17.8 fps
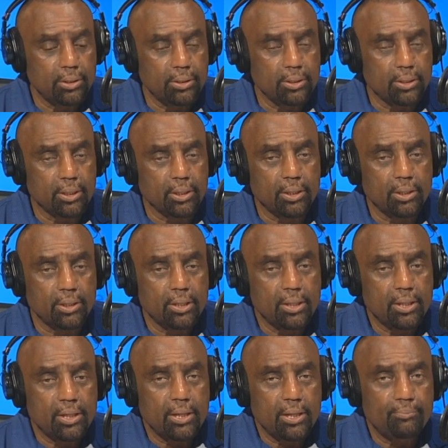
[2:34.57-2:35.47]
You know,
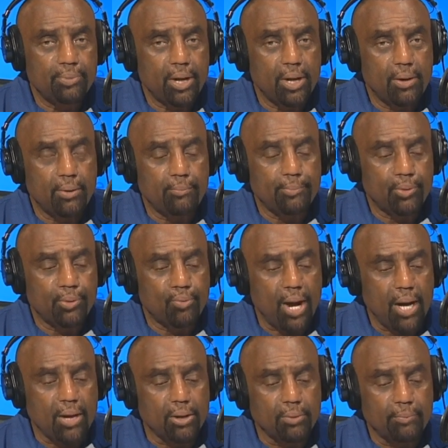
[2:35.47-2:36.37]
Barack
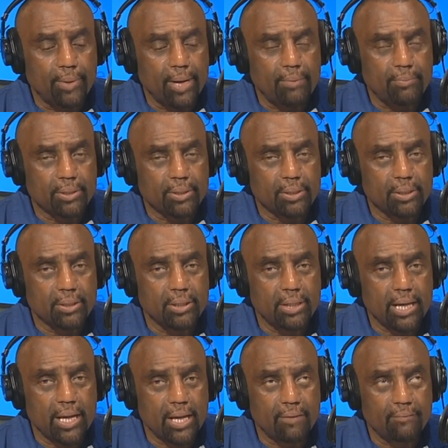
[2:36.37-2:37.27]
Obama
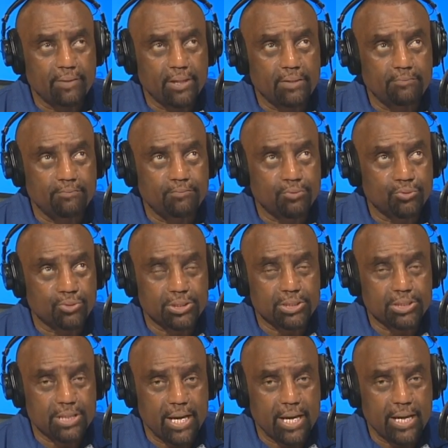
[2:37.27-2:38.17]
could have
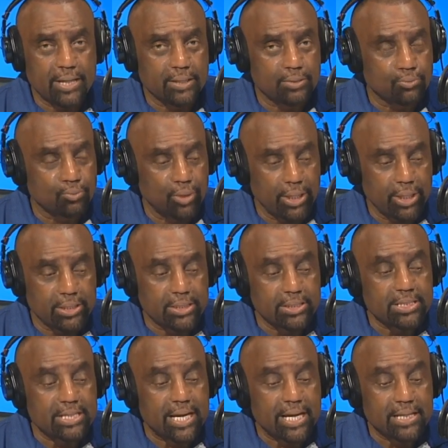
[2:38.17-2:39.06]
influenced that in
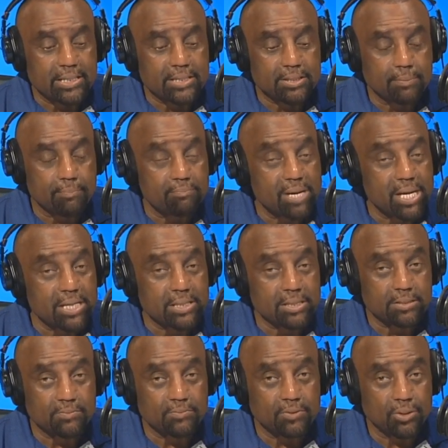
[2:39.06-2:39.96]
ways that is
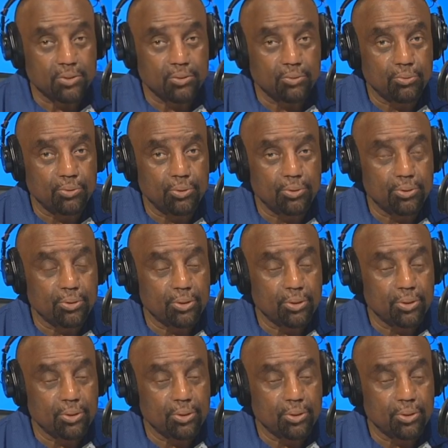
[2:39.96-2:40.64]
amazing, him.